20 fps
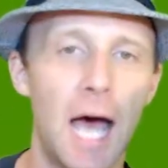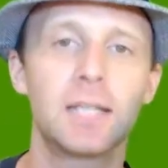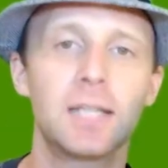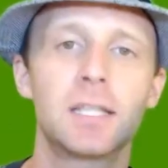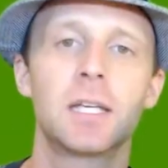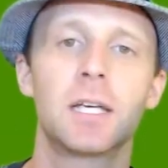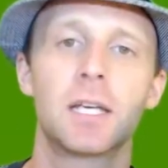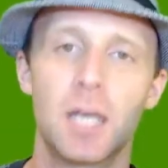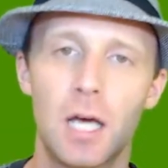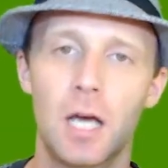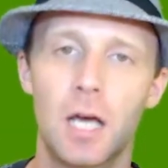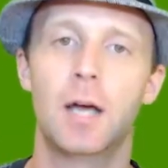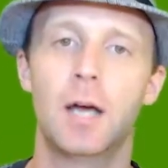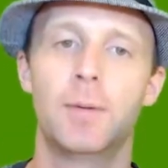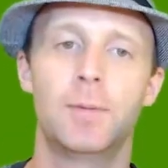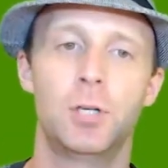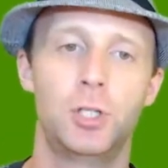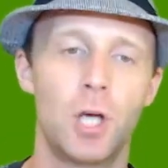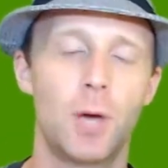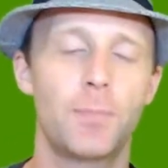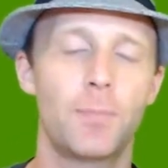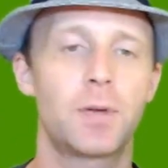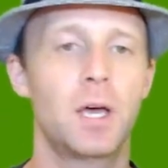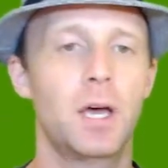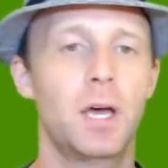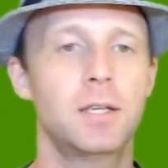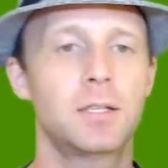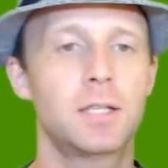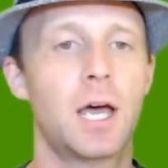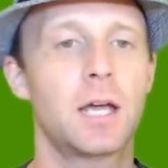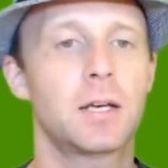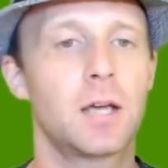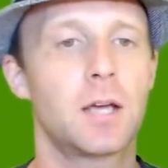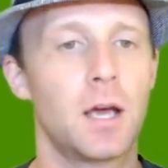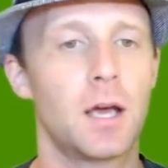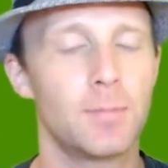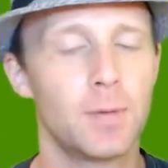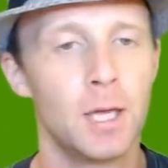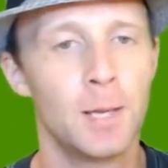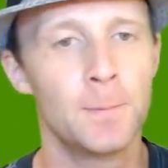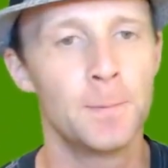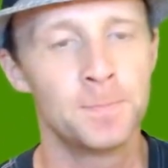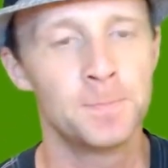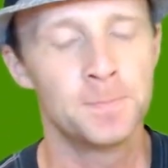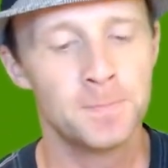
Jumpcut.com.